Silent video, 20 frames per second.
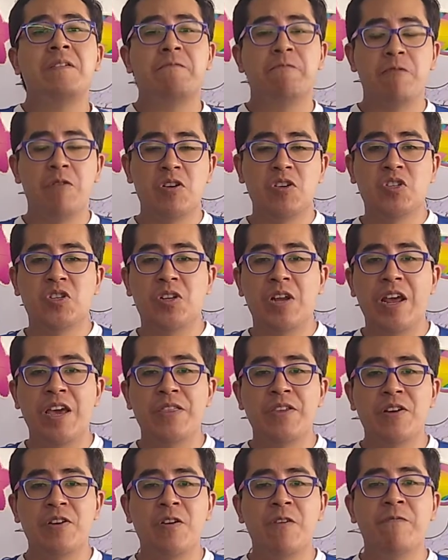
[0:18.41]
The first
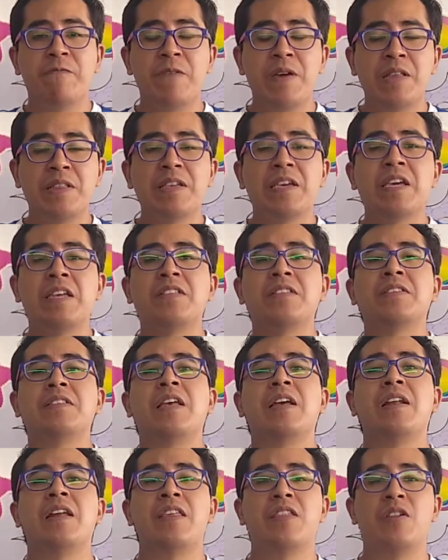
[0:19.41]
letter of it, it's
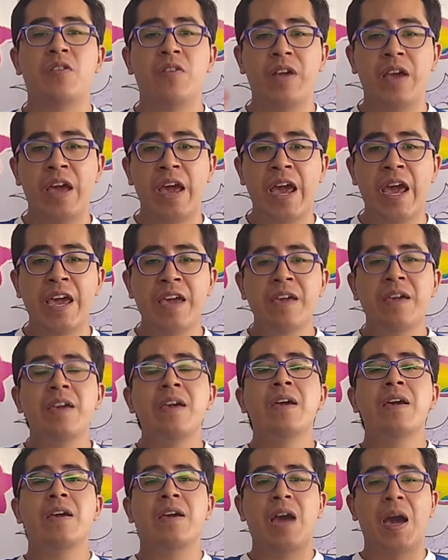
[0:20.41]
the letter A,